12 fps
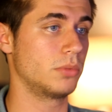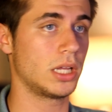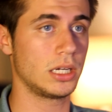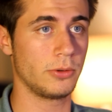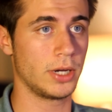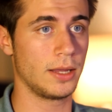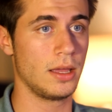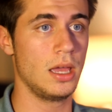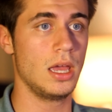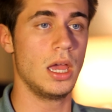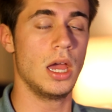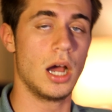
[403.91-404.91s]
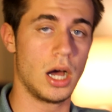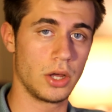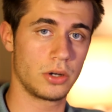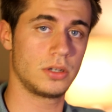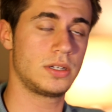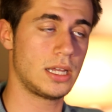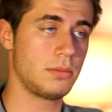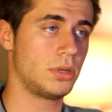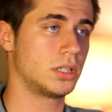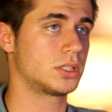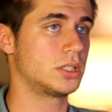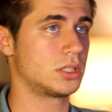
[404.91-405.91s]
But anyway,
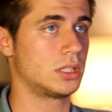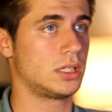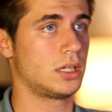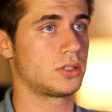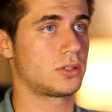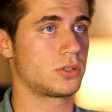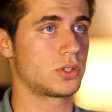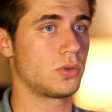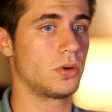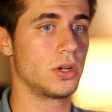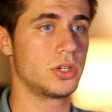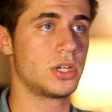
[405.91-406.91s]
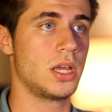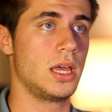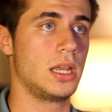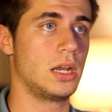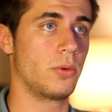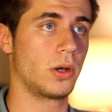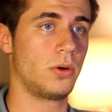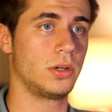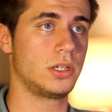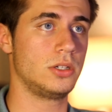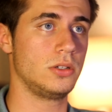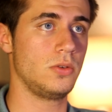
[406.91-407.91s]
$110 is going to get us our storage. Now we're going
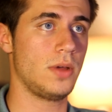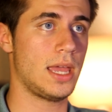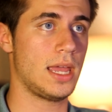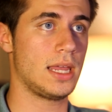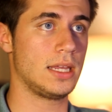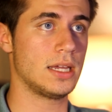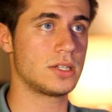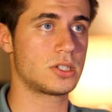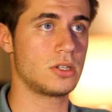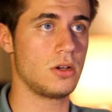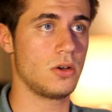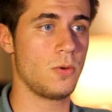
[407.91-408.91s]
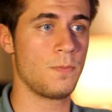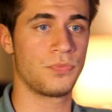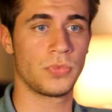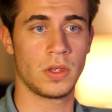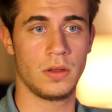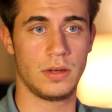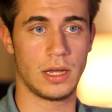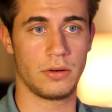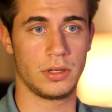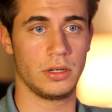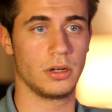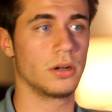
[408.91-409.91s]
to do a yes/no down
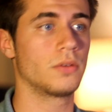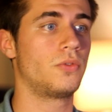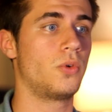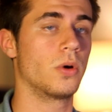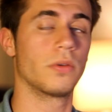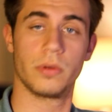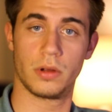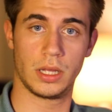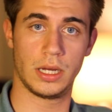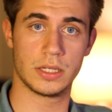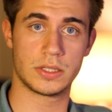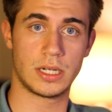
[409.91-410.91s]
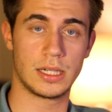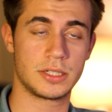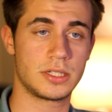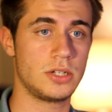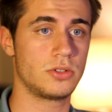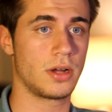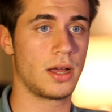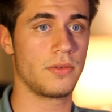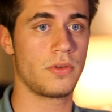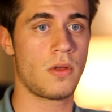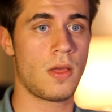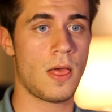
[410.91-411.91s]
here for if we're going to get a solid state
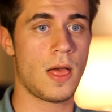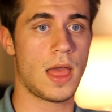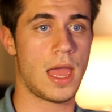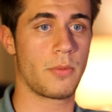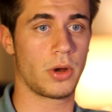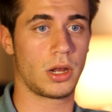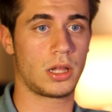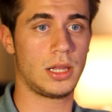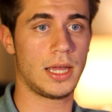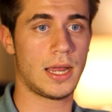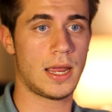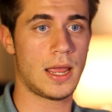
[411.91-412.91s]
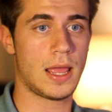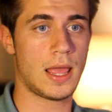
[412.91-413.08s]
drive, and we're going to click.